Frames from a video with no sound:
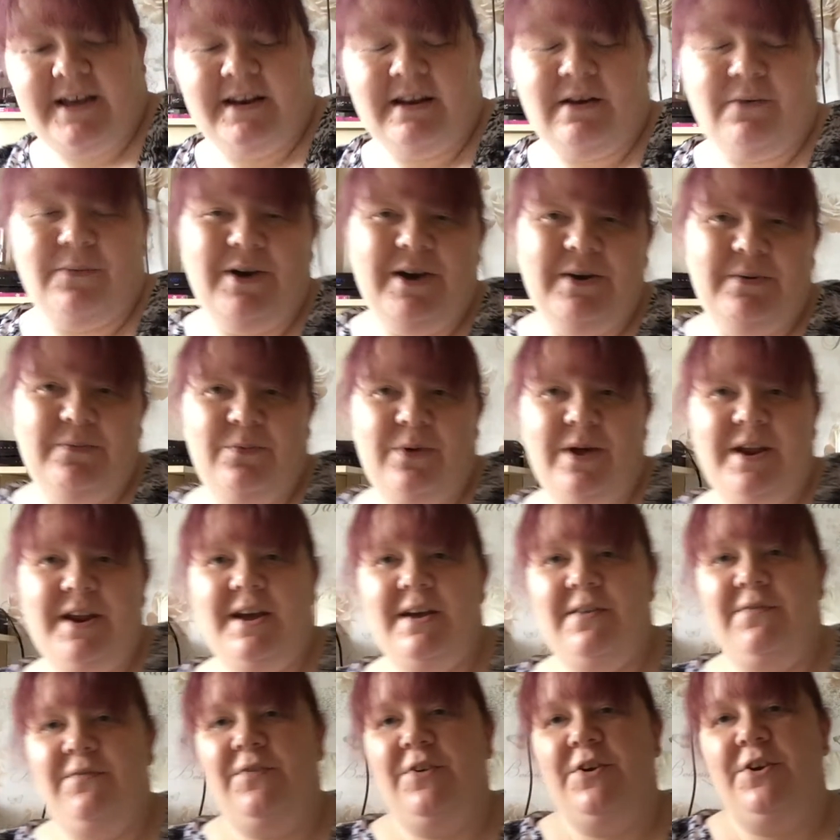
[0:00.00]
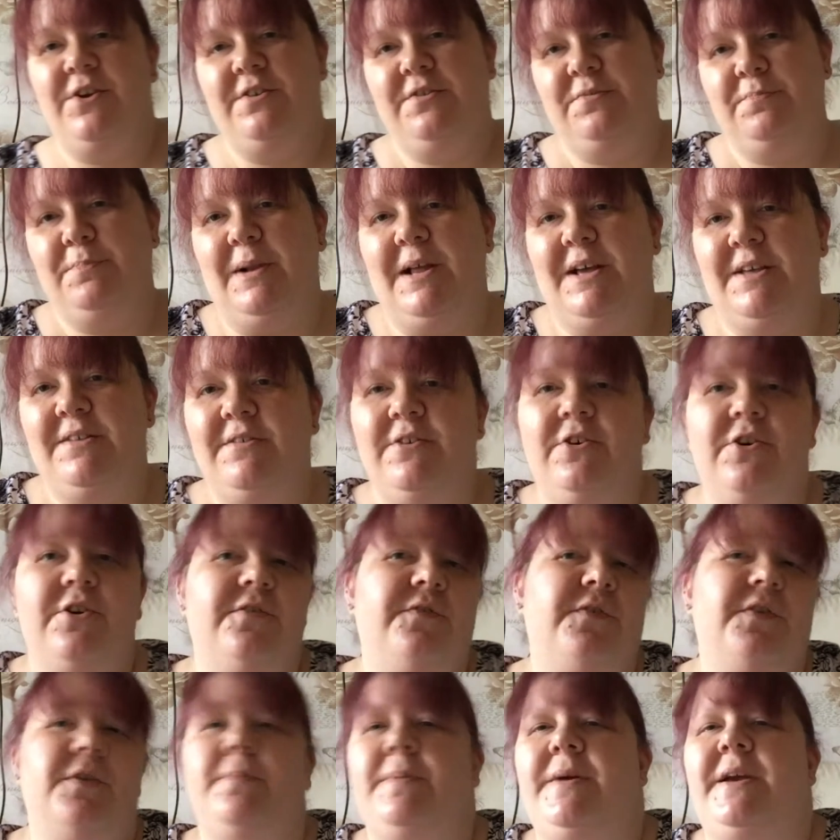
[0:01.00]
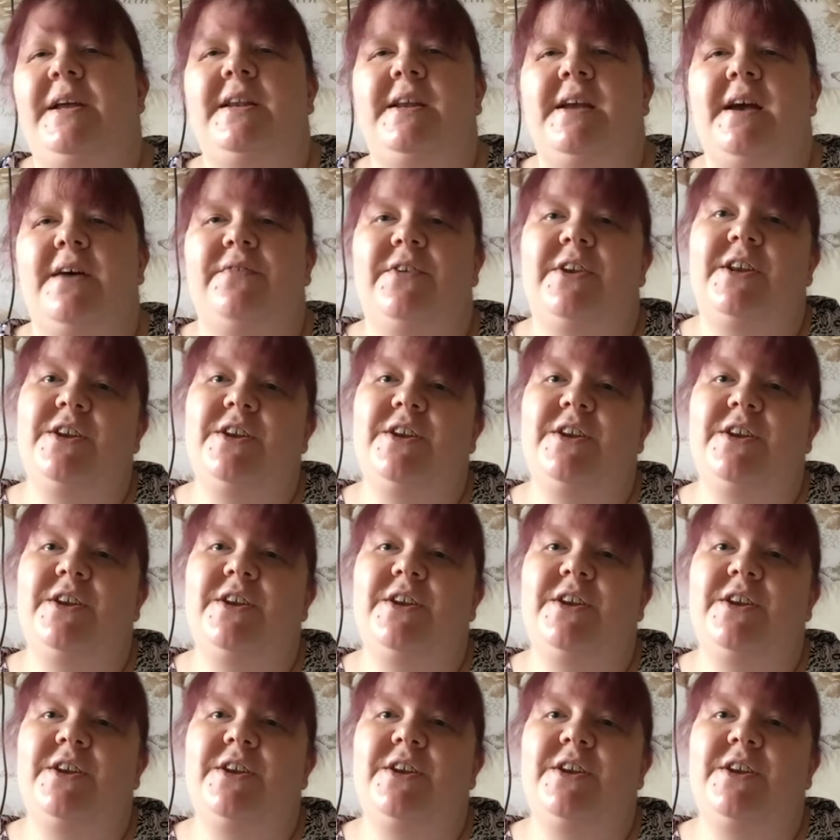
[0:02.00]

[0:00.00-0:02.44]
Now, when I first placed the order for the PDF,